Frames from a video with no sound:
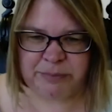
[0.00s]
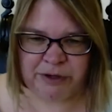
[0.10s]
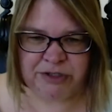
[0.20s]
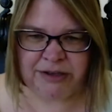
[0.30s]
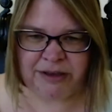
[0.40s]

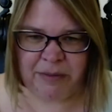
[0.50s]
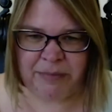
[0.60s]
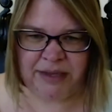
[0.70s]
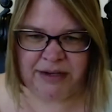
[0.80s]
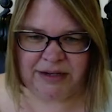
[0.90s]
person come
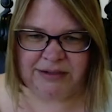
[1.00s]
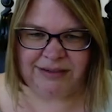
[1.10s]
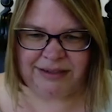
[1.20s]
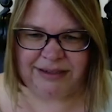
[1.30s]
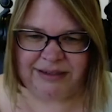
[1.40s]
in and
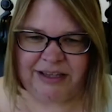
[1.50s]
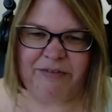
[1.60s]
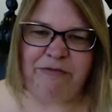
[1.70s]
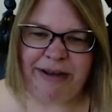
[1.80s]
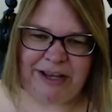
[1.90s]
give
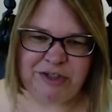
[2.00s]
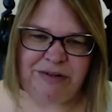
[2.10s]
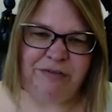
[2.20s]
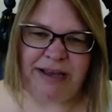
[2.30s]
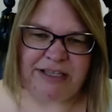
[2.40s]
a financial
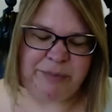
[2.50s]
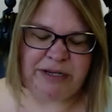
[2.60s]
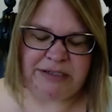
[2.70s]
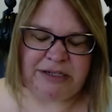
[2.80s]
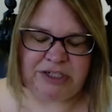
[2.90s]
advisor
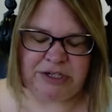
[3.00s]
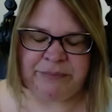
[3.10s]
presentation.